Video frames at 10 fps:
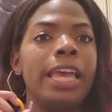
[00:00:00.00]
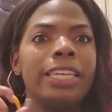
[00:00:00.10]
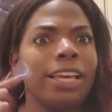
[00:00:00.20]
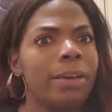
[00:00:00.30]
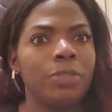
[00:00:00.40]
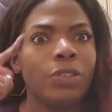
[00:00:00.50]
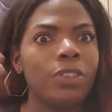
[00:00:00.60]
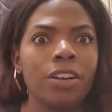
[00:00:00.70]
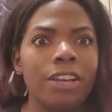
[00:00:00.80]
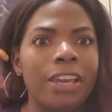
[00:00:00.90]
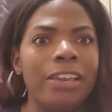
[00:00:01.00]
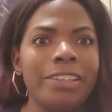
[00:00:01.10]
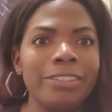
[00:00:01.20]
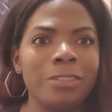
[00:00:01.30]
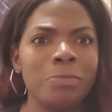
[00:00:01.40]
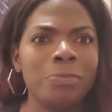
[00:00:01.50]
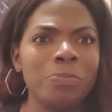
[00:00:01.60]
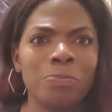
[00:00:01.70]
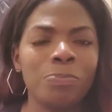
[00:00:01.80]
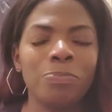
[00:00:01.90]
I'm so sorry. A
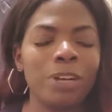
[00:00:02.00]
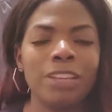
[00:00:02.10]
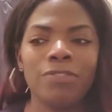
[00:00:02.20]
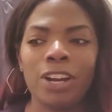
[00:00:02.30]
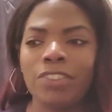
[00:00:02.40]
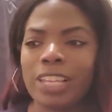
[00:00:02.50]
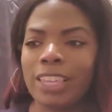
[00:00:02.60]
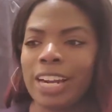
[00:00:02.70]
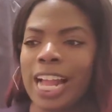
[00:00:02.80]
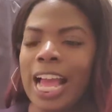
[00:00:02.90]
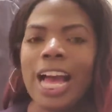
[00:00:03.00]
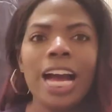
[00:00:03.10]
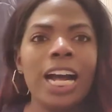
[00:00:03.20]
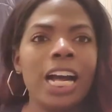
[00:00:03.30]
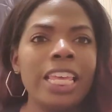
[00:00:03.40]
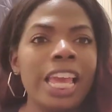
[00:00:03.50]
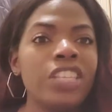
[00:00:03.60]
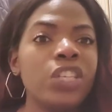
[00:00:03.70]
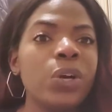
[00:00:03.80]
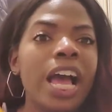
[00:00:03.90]
brain fart right there. Yeah,
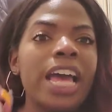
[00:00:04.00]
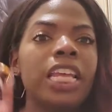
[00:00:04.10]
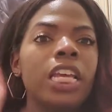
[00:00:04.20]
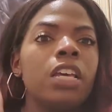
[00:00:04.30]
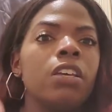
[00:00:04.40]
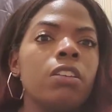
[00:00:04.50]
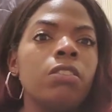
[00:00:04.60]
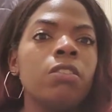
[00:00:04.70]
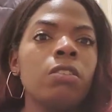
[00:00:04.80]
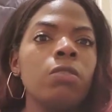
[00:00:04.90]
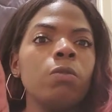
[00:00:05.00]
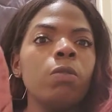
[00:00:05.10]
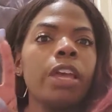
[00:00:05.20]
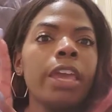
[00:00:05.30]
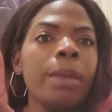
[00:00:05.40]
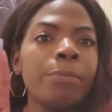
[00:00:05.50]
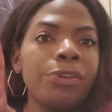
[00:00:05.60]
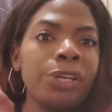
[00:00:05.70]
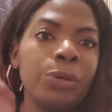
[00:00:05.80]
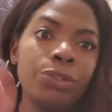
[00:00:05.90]
so I had 2
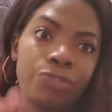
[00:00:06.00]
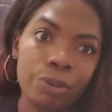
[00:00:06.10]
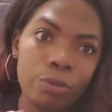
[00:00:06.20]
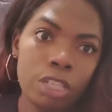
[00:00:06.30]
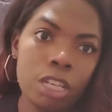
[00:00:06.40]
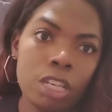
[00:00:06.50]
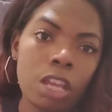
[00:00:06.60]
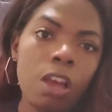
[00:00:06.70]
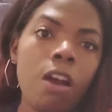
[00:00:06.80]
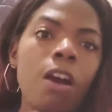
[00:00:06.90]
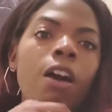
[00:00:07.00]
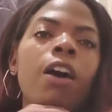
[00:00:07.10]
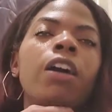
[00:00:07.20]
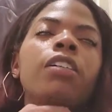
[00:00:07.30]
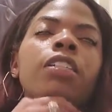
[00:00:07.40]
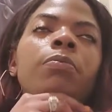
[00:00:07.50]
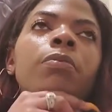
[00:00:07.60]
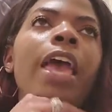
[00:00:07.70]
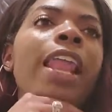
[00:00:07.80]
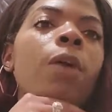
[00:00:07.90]
embryos frozen.
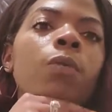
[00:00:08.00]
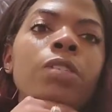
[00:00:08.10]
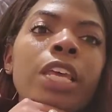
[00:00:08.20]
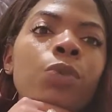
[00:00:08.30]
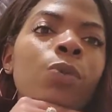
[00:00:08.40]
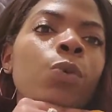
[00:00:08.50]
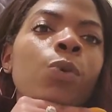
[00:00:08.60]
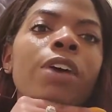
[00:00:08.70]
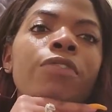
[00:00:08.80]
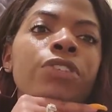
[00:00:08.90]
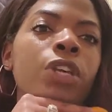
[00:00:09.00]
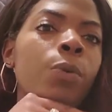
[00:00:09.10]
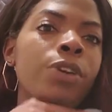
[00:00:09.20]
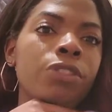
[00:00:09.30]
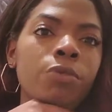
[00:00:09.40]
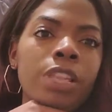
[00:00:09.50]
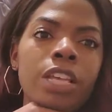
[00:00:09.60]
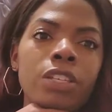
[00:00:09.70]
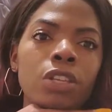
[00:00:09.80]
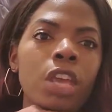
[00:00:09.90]
And I will say, whoever's going through
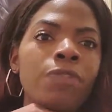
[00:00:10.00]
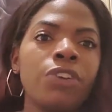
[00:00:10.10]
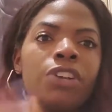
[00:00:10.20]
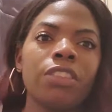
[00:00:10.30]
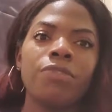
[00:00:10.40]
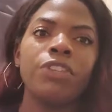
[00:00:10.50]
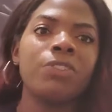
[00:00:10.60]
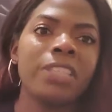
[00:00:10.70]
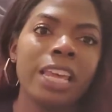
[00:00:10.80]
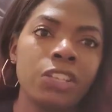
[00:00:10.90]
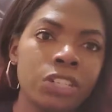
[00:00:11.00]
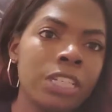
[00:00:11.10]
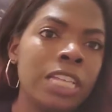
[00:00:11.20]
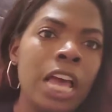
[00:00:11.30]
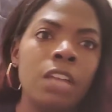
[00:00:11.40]
this, if you're in the first stages